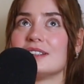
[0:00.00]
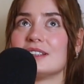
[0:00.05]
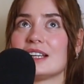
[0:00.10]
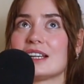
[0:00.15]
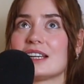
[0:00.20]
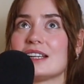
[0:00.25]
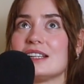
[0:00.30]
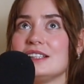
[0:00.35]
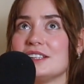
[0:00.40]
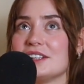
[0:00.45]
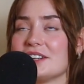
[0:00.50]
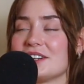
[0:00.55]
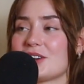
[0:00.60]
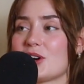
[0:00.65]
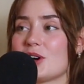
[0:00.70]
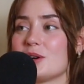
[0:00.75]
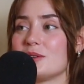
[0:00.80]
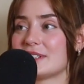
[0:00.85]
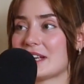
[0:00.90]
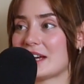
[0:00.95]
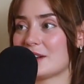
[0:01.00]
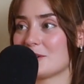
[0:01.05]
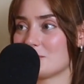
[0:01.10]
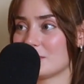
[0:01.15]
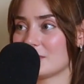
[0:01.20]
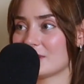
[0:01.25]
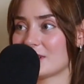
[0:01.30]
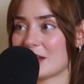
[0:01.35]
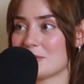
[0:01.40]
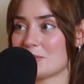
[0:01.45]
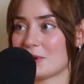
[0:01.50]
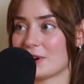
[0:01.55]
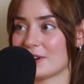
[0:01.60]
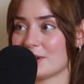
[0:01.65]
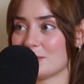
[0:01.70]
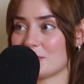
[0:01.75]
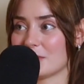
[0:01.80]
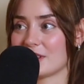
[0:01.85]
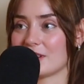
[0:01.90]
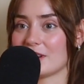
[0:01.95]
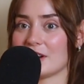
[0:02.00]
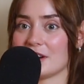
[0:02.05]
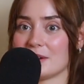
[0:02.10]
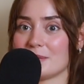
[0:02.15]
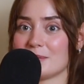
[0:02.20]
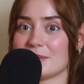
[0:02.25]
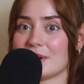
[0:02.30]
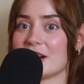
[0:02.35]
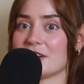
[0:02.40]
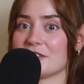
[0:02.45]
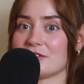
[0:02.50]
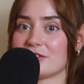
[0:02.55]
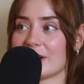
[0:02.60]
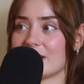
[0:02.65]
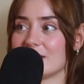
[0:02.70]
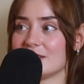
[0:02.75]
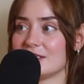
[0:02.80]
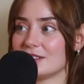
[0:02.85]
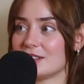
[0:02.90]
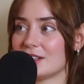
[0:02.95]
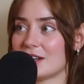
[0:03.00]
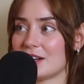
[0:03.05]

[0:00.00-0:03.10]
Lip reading: A year ago, I was at a birthday party with our friend